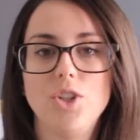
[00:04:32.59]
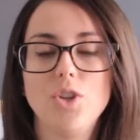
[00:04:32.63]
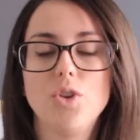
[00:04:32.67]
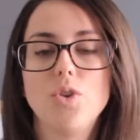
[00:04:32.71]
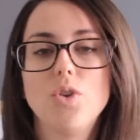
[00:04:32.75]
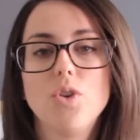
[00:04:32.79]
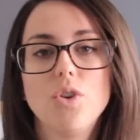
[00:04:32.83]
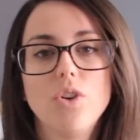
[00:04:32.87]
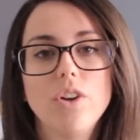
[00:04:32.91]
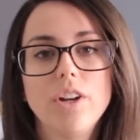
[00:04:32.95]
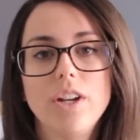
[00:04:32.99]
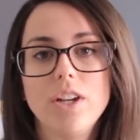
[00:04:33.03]
You
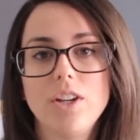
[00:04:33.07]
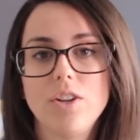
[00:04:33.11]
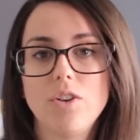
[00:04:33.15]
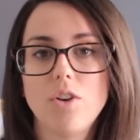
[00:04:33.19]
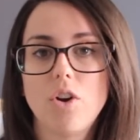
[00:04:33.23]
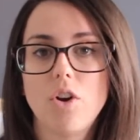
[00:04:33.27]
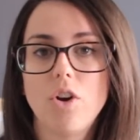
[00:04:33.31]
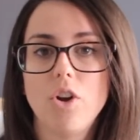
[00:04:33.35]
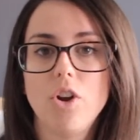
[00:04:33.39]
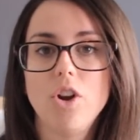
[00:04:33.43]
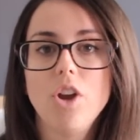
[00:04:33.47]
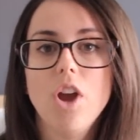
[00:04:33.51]
already
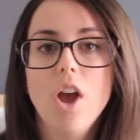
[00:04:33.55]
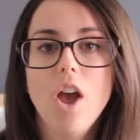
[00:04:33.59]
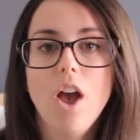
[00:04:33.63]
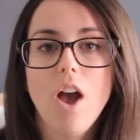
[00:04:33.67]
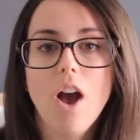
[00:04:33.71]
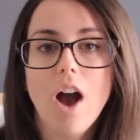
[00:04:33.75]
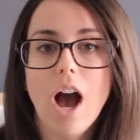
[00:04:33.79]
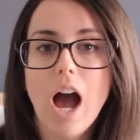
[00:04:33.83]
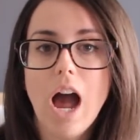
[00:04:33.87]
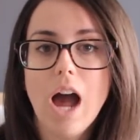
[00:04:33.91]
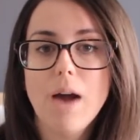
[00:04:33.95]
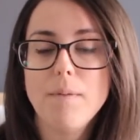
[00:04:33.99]
know
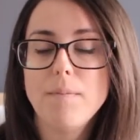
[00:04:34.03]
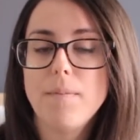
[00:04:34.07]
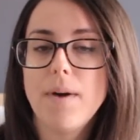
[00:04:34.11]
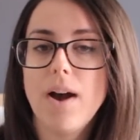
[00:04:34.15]
I had